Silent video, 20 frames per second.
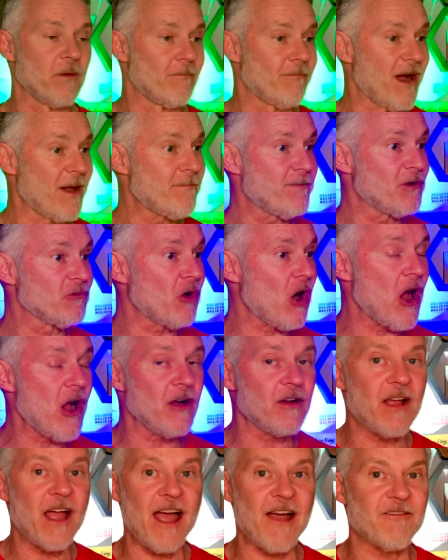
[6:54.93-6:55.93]
Might be
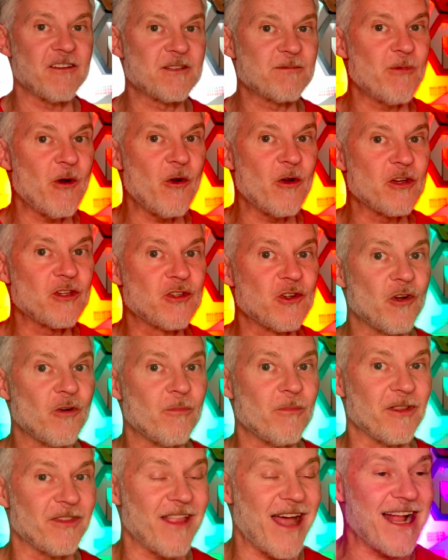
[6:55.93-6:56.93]
wrong, haven't spoken to
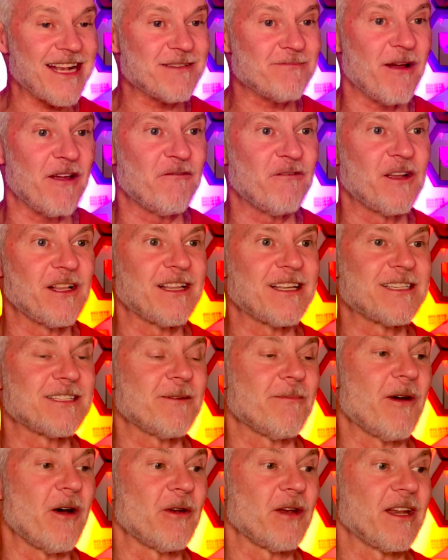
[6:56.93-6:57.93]
him, but that's my feelings
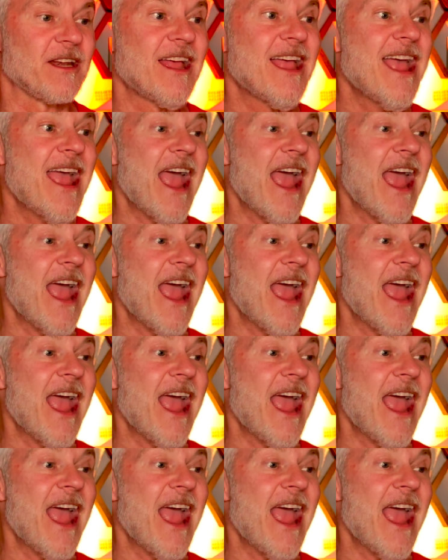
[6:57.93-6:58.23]
about it.